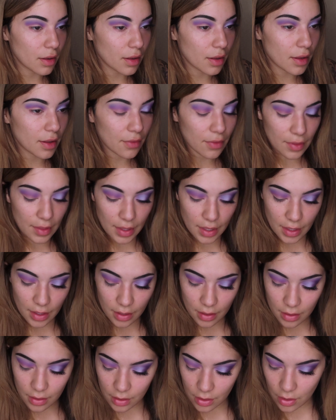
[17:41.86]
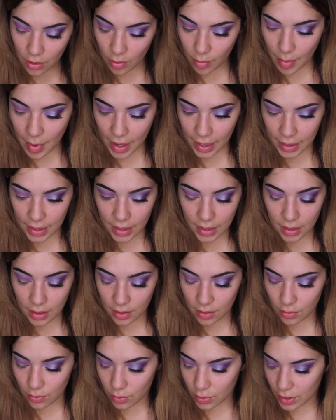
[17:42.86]
and then go back
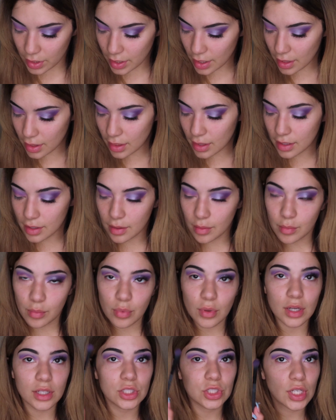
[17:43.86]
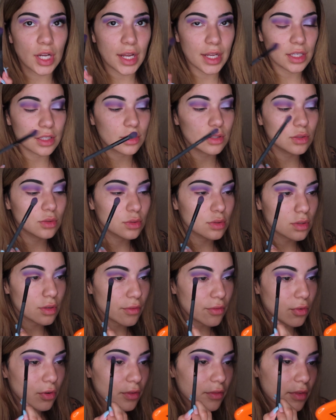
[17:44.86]
in with the brush I used
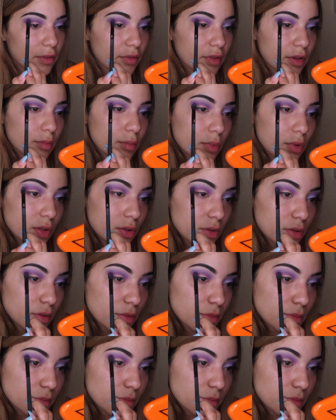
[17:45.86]
for Vivid Mood.